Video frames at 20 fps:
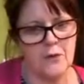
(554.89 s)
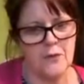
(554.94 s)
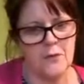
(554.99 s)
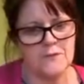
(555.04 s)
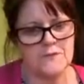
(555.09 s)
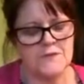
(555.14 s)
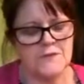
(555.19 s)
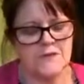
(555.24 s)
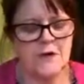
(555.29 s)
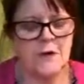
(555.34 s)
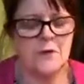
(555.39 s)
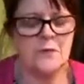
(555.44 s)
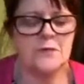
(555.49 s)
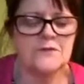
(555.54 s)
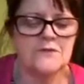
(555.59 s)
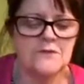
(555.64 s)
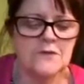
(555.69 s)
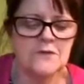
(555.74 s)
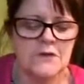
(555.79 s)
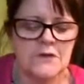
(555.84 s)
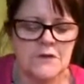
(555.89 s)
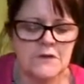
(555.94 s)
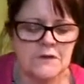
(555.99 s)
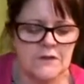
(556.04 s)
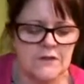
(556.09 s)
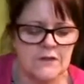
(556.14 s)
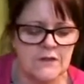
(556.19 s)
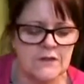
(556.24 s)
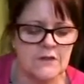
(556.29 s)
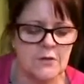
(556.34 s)
So I wonder if you could
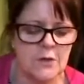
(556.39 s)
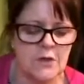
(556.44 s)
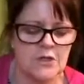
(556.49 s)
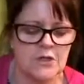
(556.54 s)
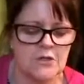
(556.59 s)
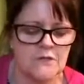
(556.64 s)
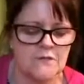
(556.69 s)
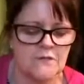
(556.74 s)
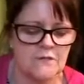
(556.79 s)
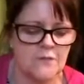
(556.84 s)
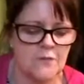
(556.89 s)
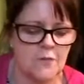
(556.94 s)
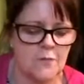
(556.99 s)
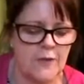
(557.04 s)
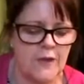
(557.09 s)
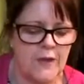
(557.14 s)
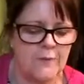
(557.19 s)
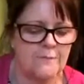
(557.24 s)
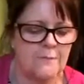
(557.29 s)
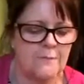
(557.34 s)
answer this question for me.